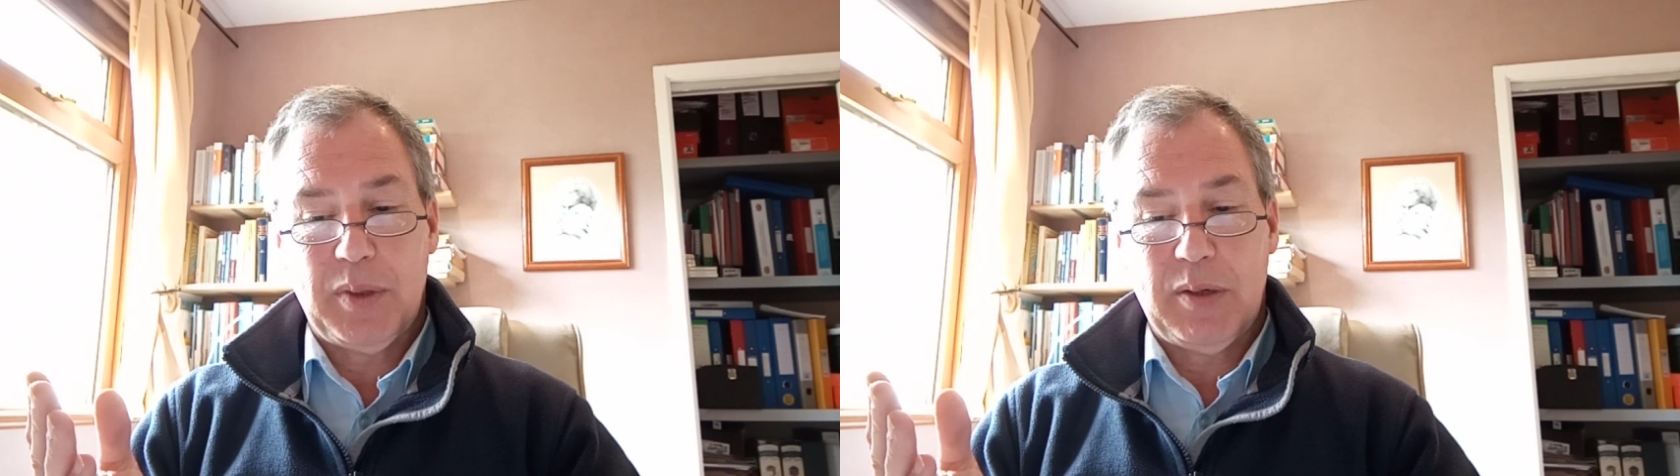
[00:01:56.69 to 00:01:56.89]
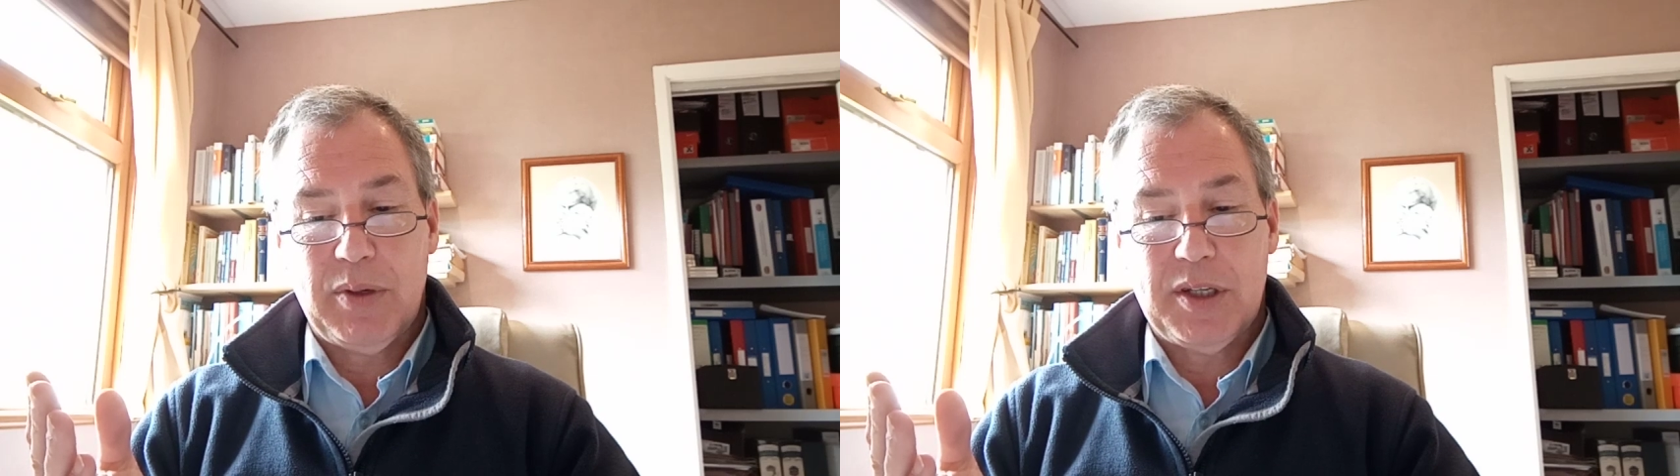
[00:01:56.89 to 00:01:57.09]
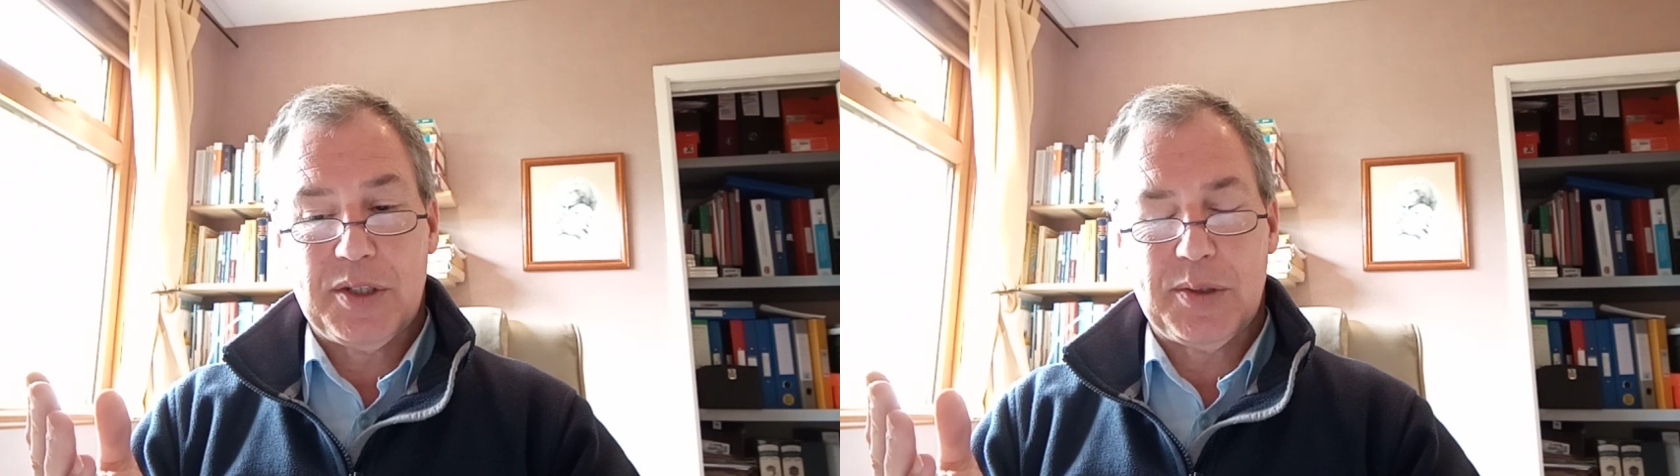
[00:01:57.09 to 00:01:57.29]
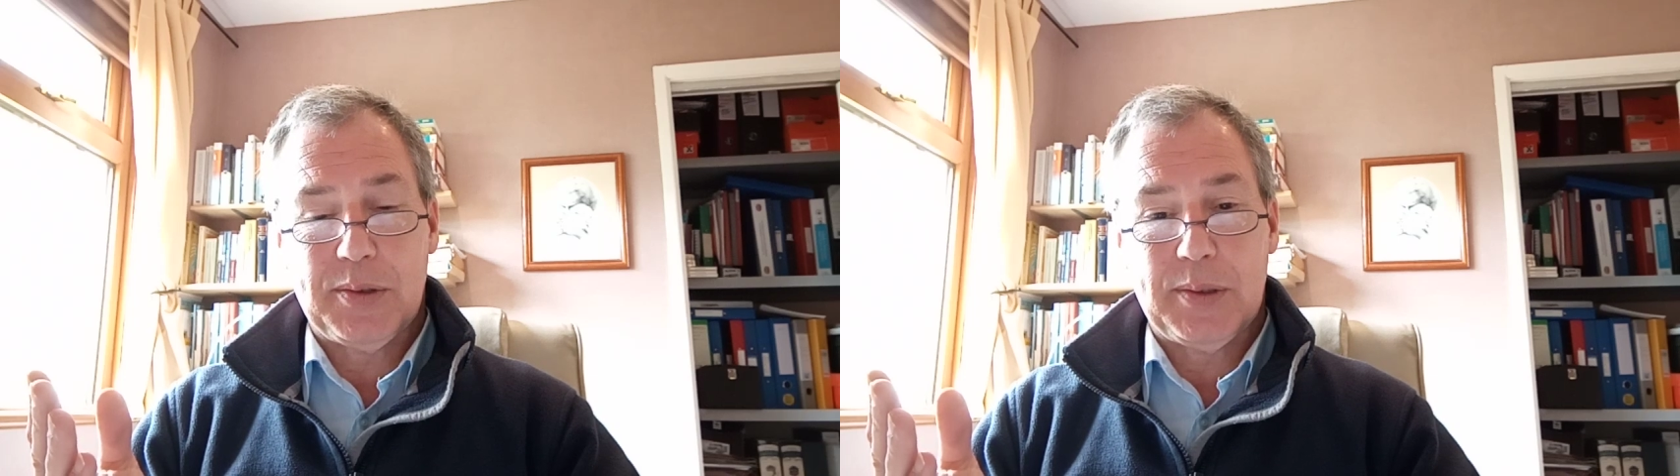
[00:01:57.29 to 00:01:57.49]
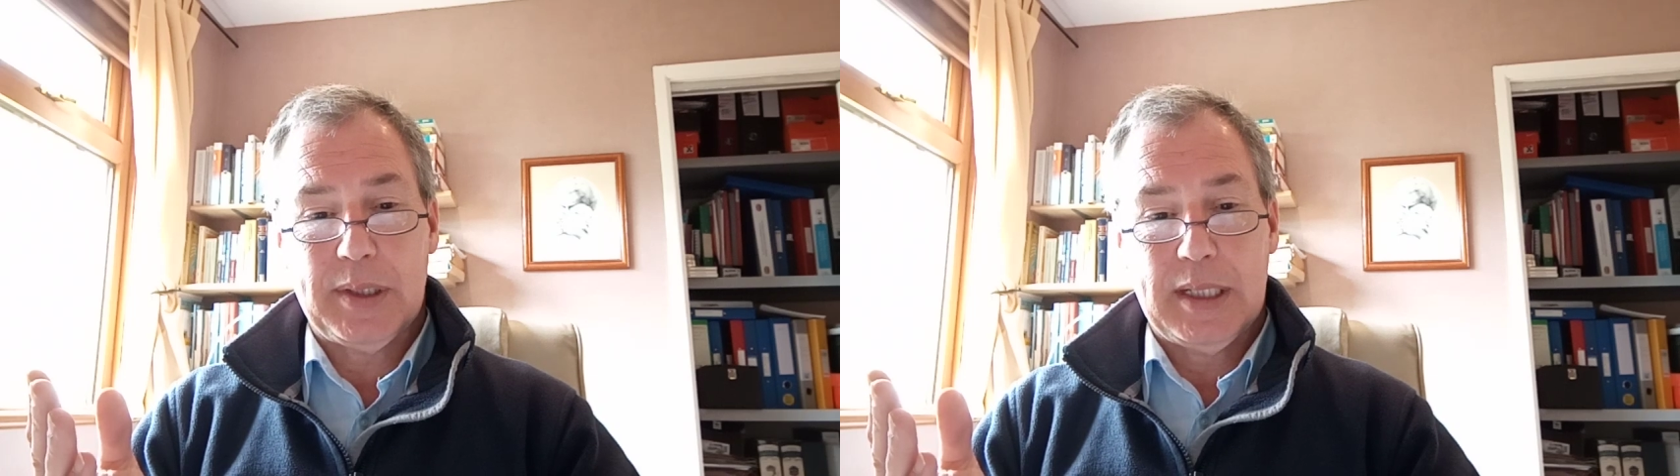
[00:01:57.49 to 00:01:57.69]
be with us
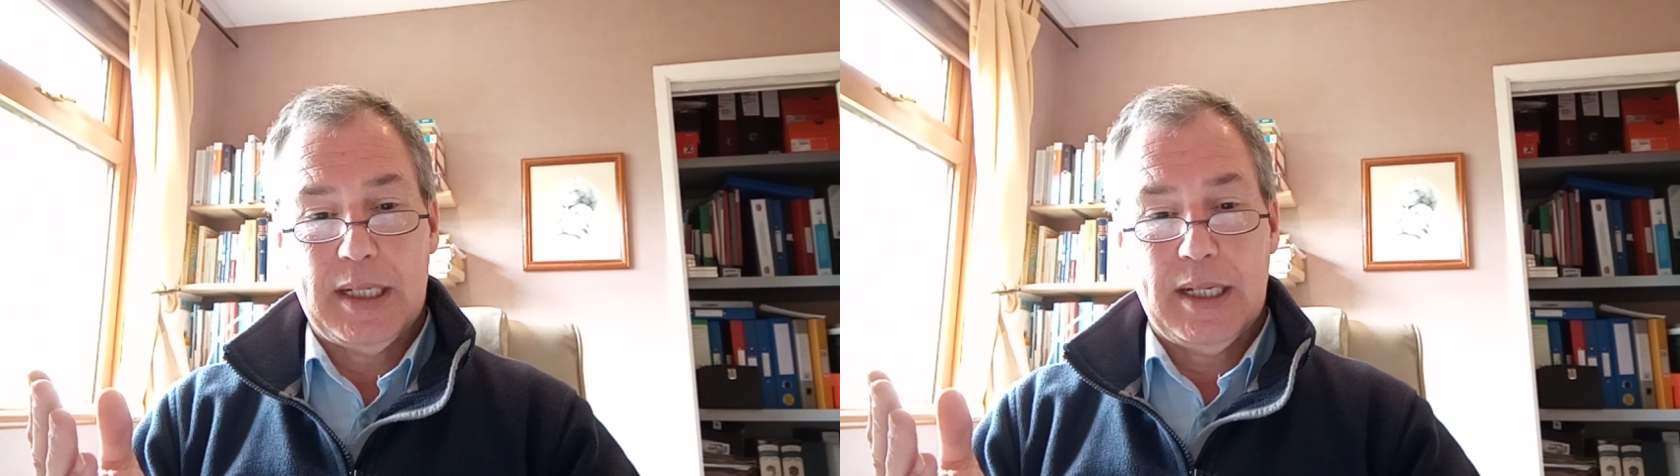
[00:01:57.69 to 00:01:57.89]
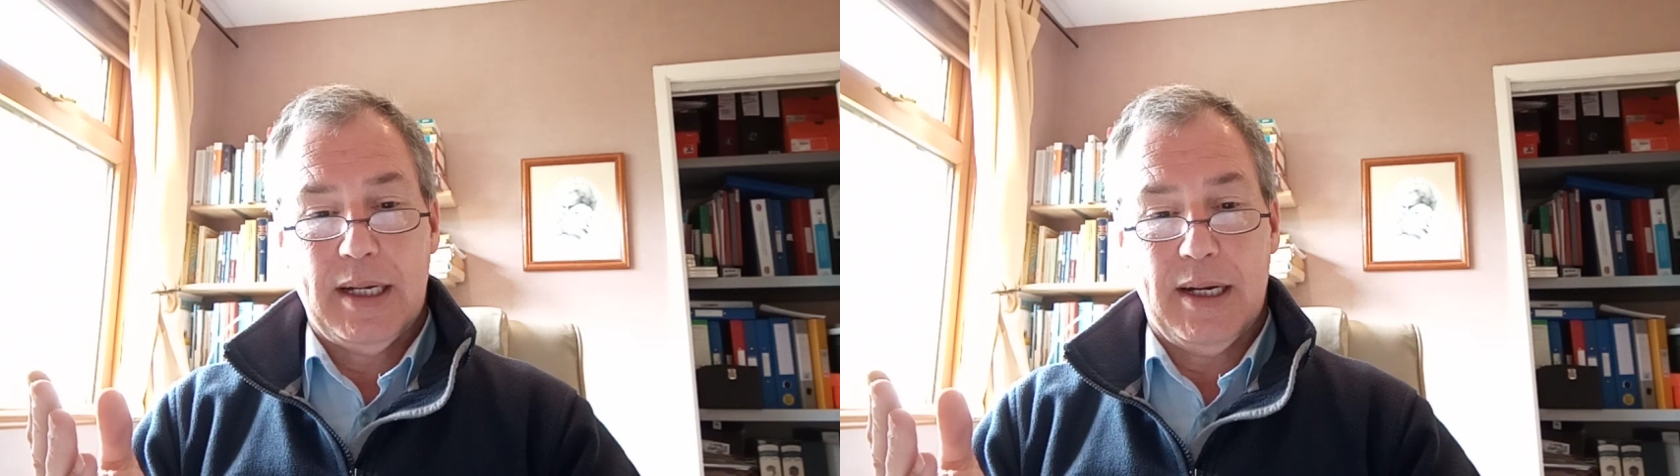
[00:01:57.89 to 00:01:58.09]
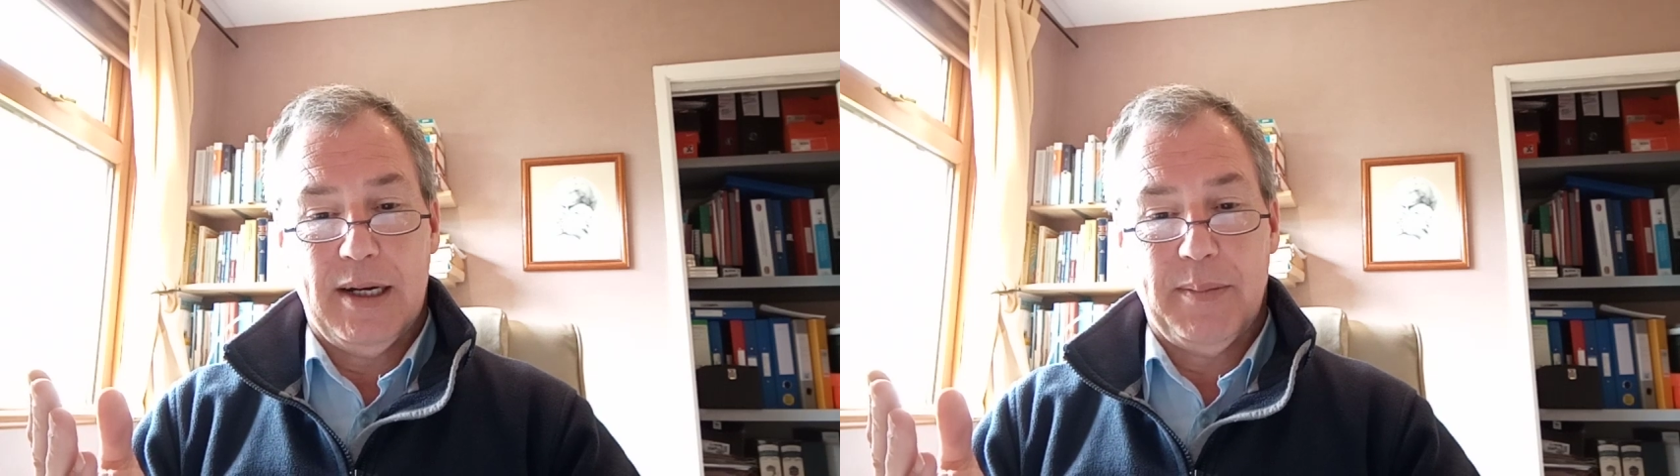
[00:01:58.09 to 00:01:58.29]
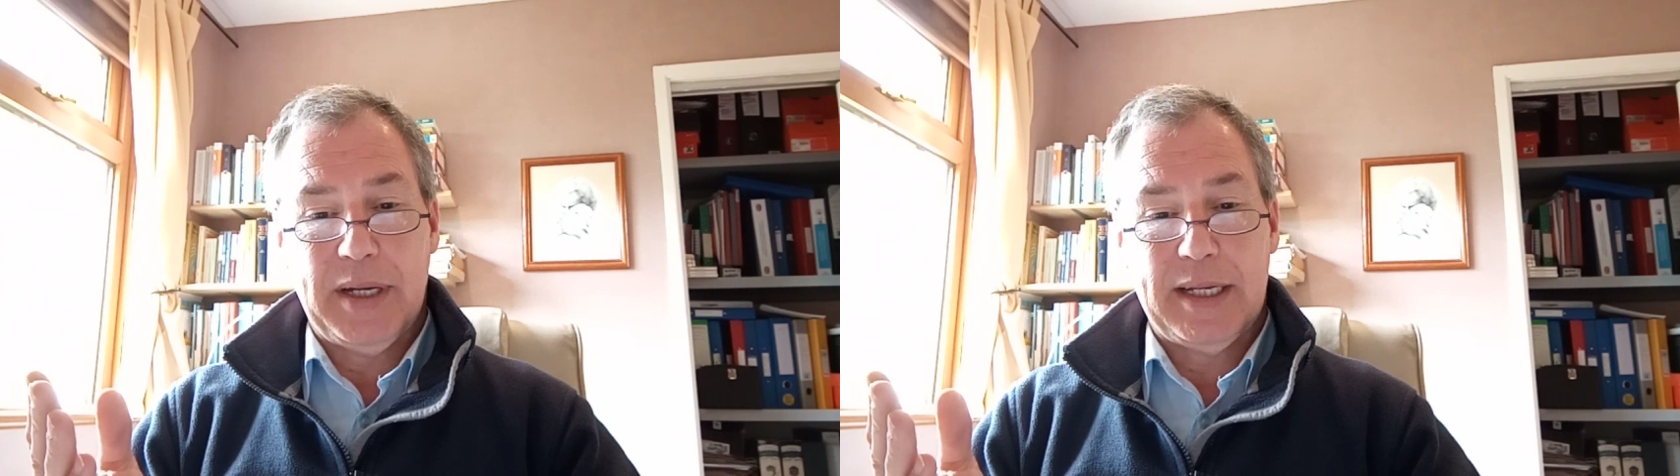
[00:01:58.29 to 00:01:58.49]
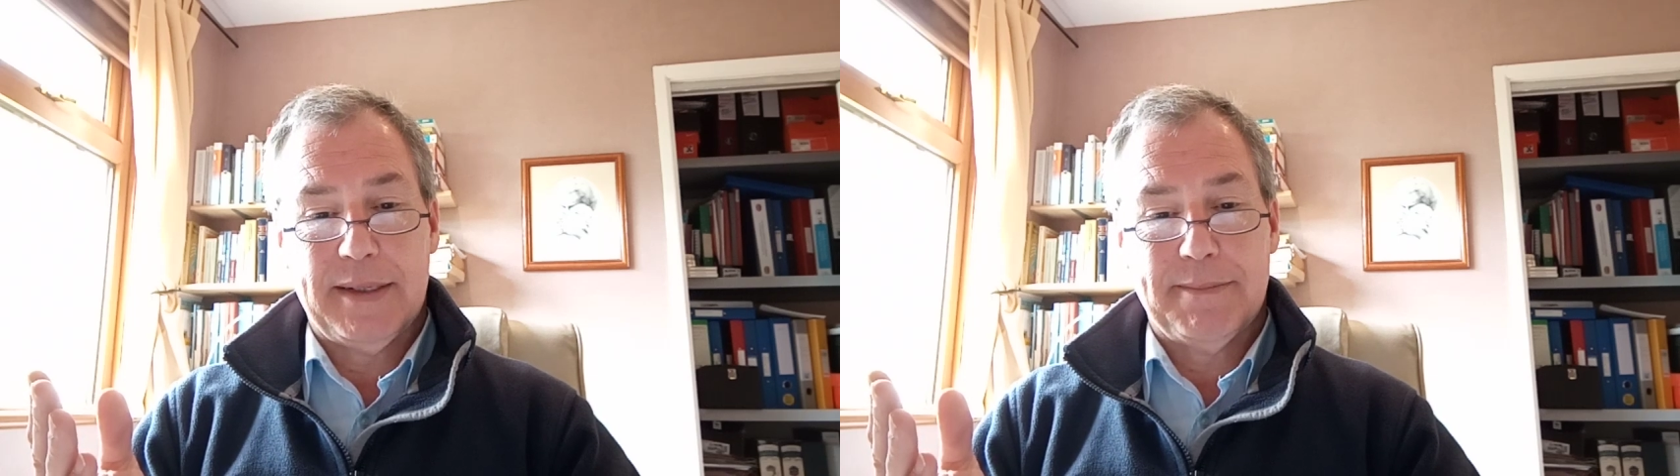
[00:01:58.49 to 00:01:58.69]
all.
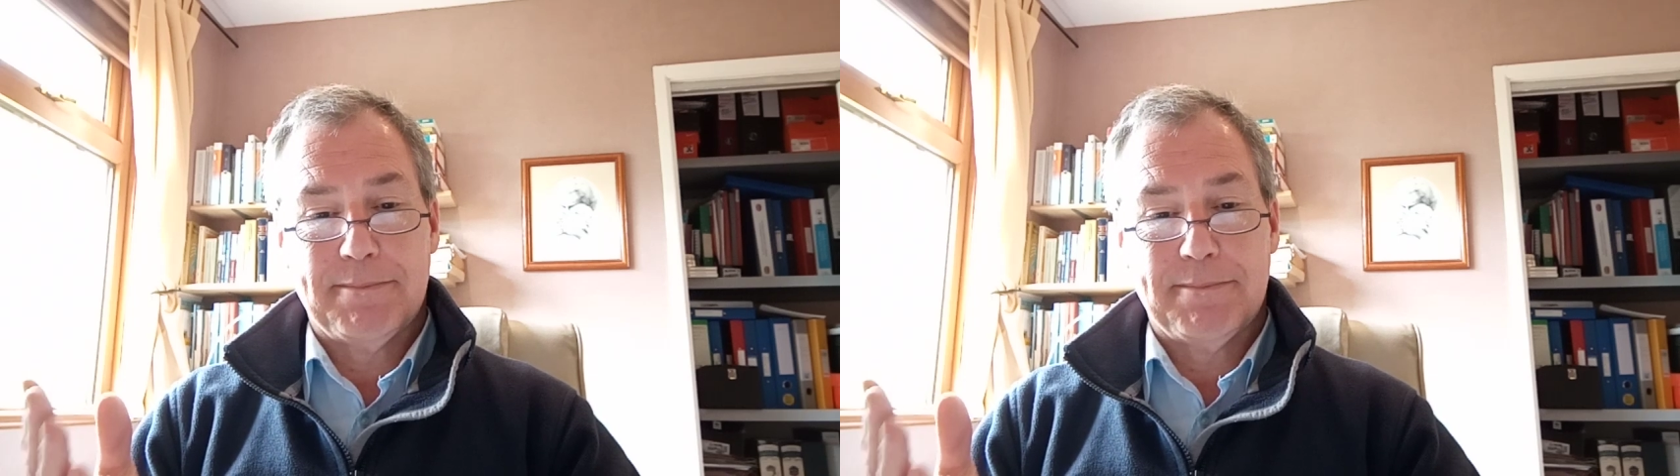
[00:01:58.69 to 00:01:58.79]
Amen.